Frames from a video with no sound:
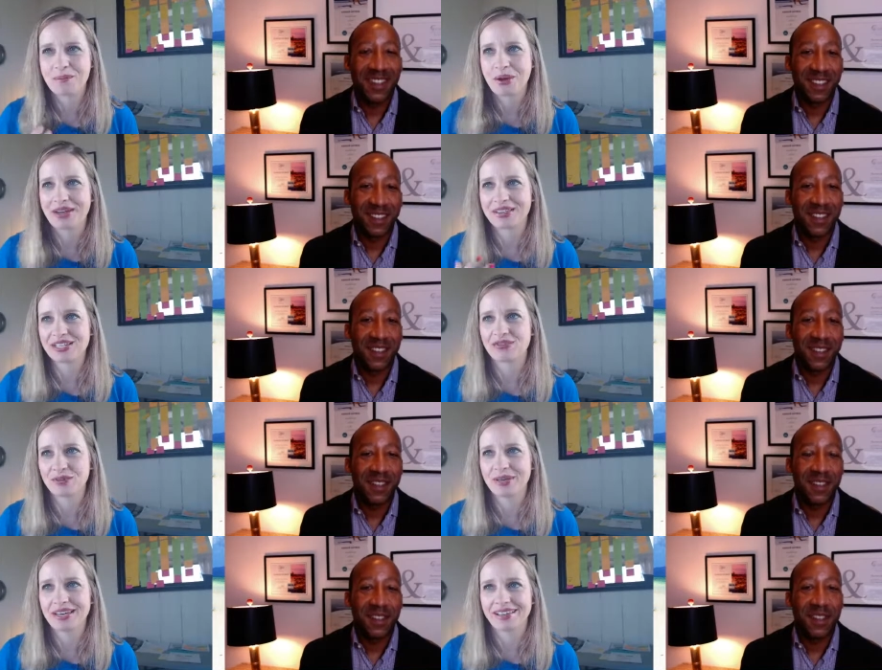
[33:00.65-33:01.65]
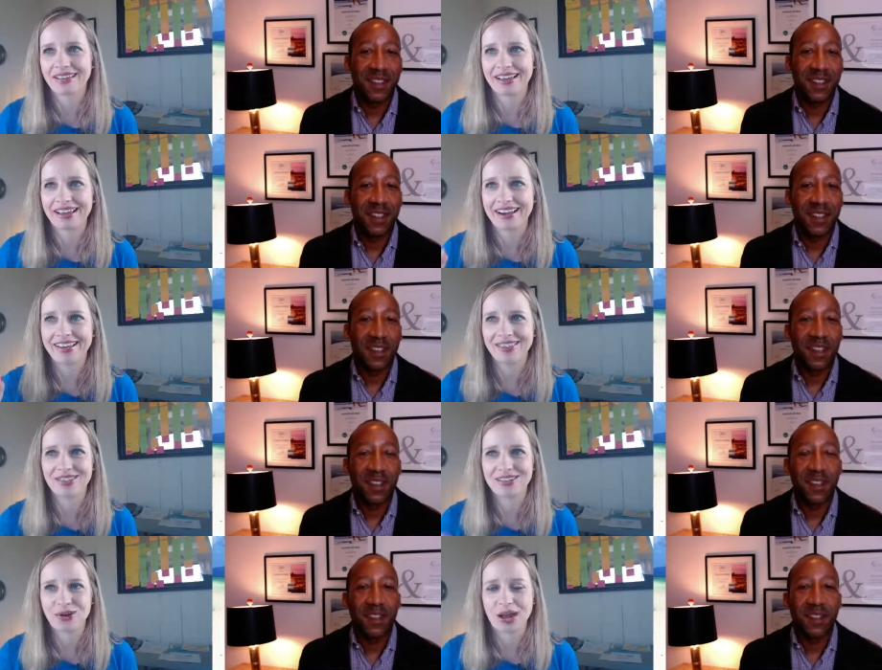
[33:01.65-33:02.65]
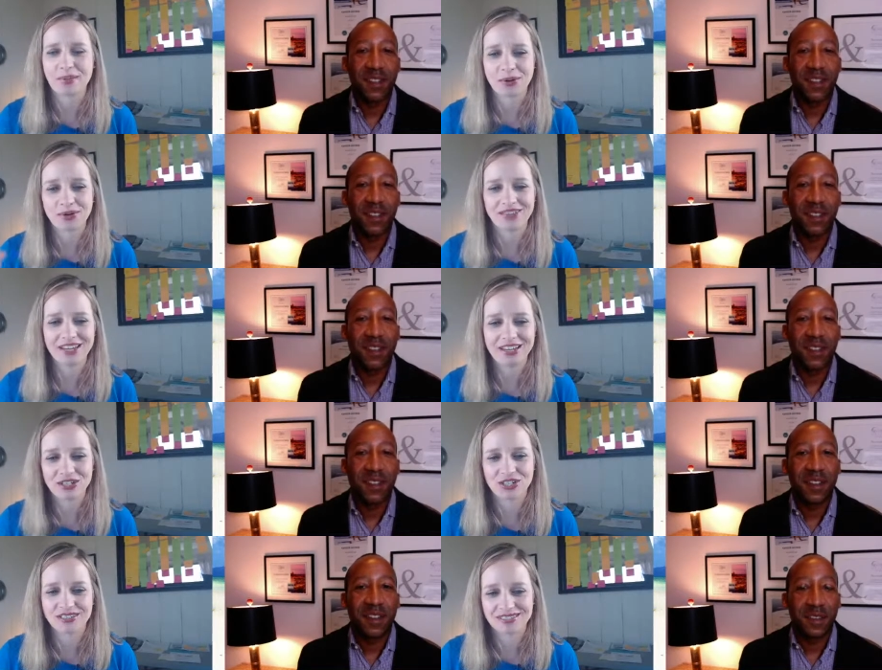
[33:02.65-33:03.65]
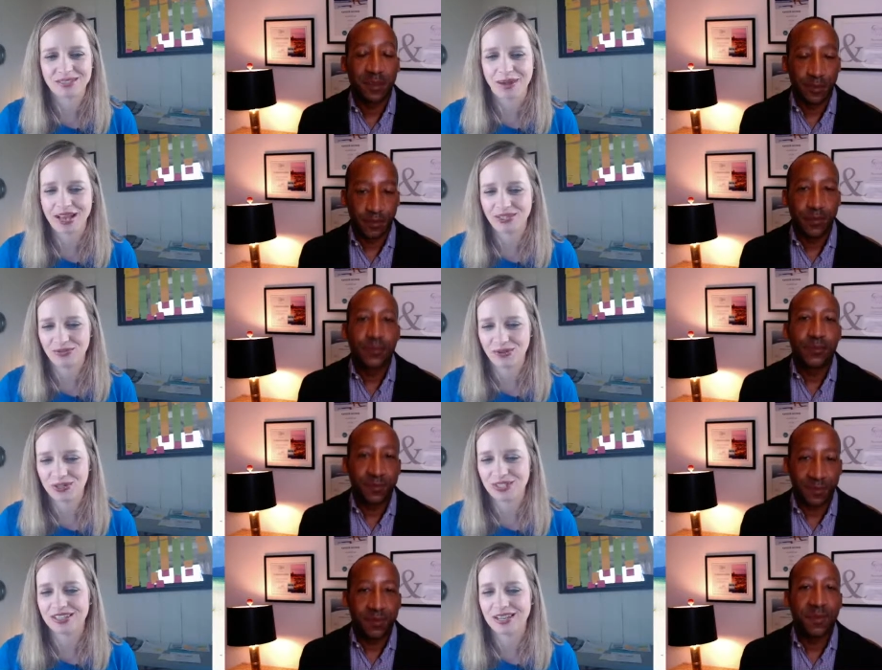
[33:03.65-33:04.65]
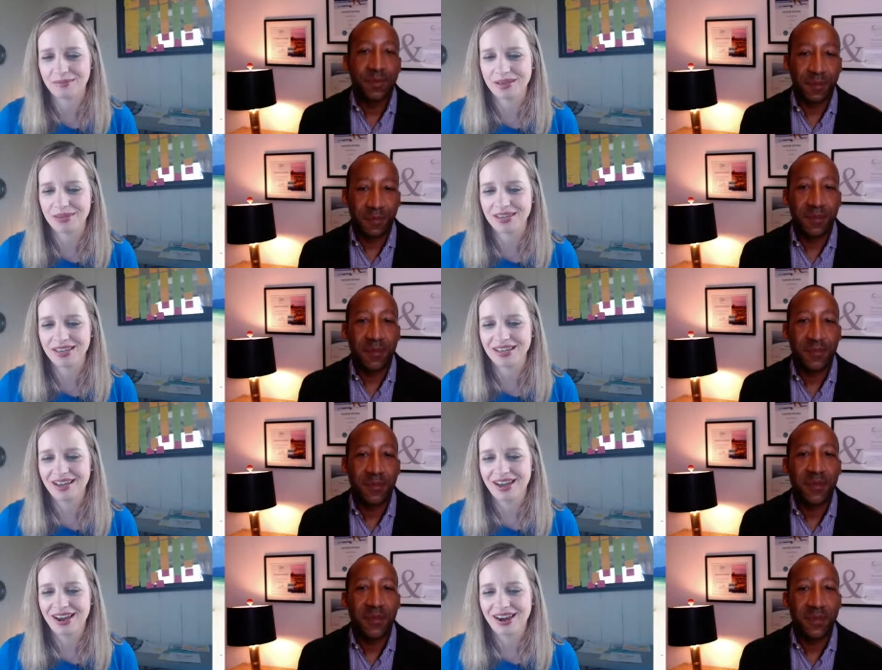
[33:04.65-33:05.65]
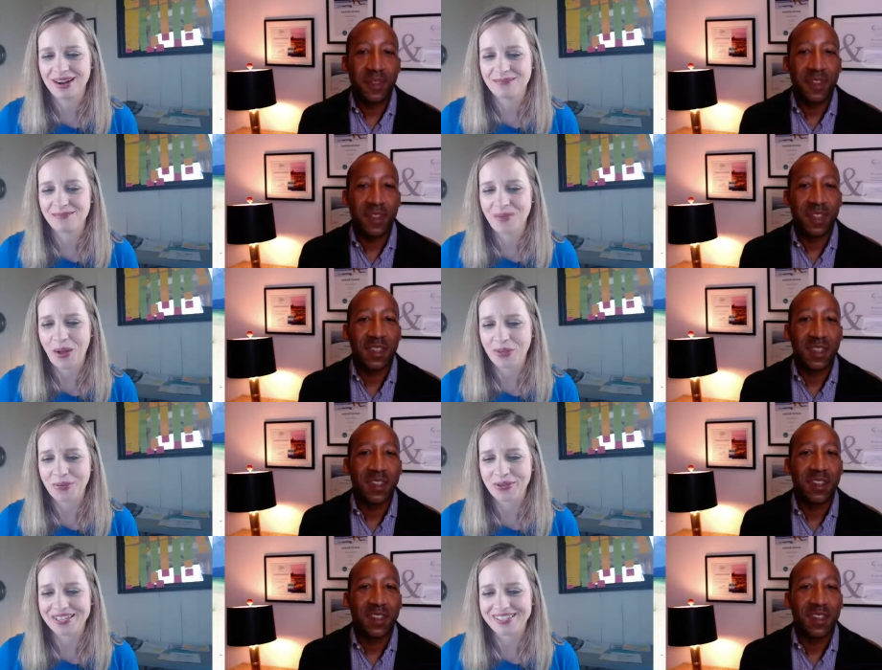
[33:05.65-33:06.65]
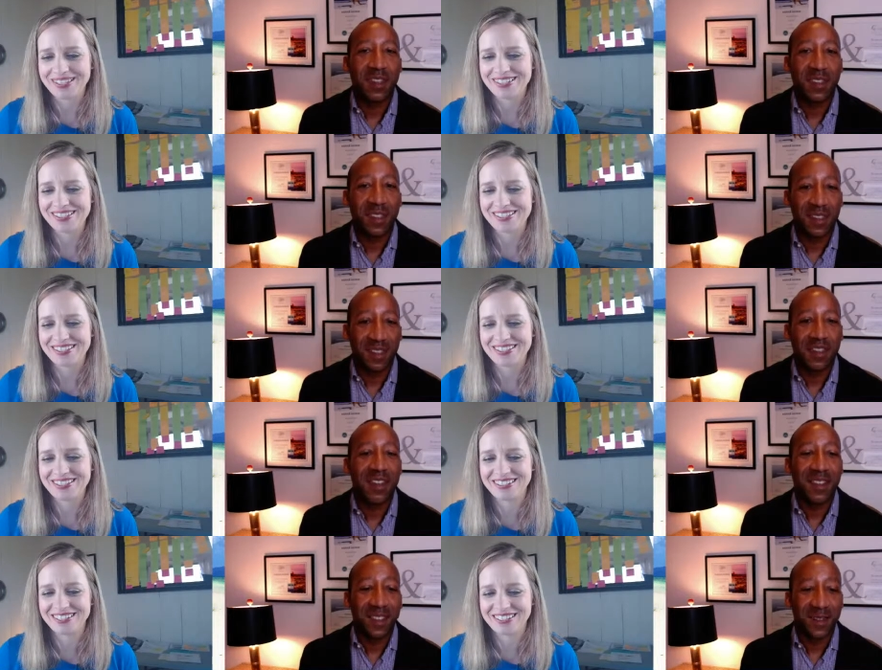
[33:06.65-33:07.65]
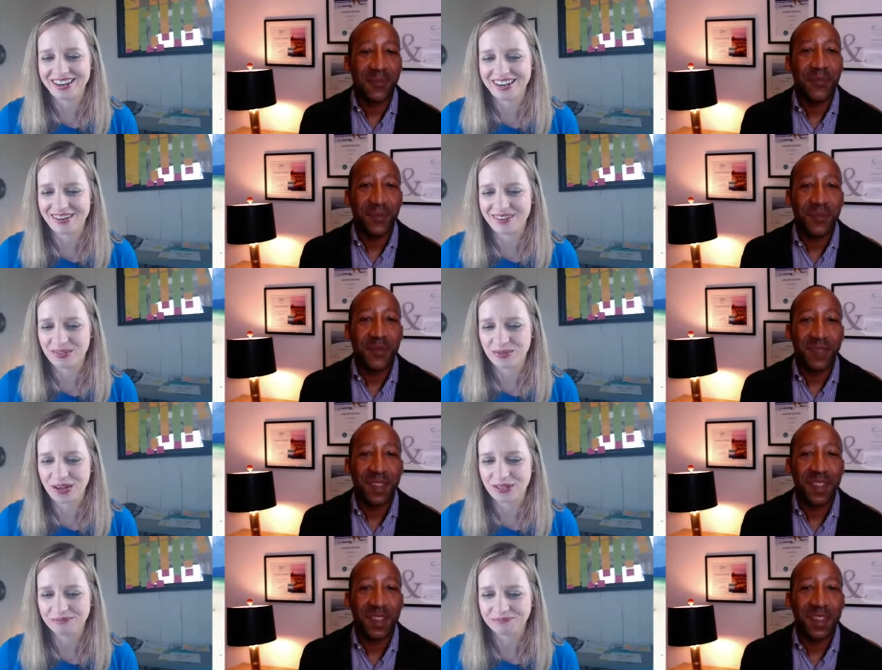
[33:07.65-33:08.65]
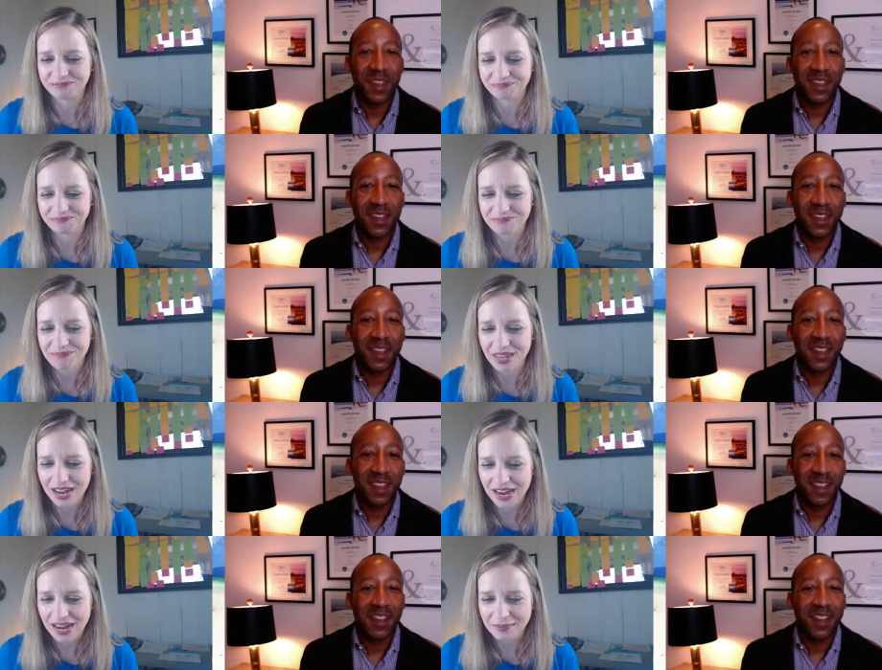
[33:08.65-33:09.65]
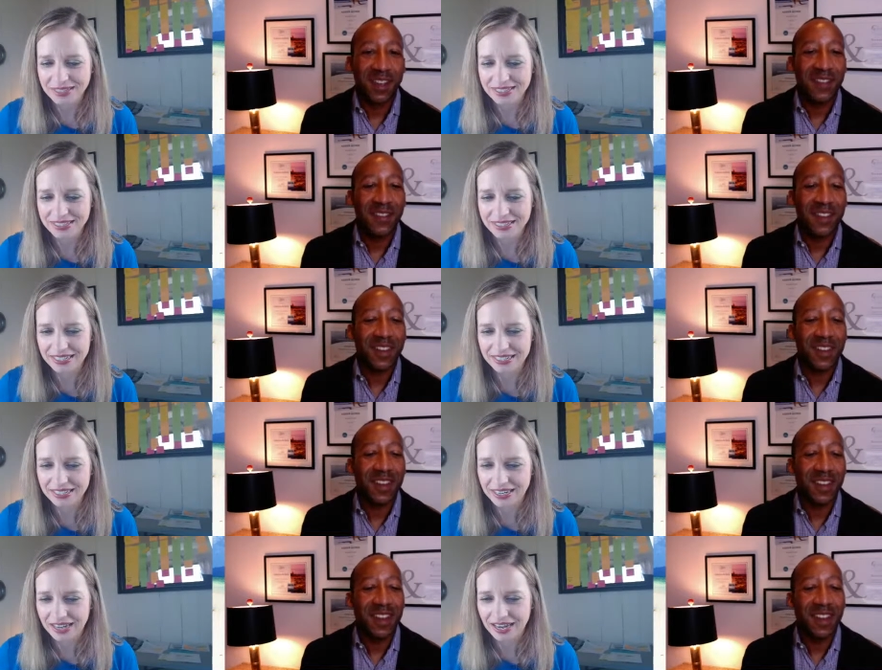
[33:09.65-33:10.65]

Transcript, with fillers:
Speaker 1: bucket list for me. I like, I got to hit the tropical vacation spots first and then mm. maybe um, other places to, to check out as well. Um, let's see.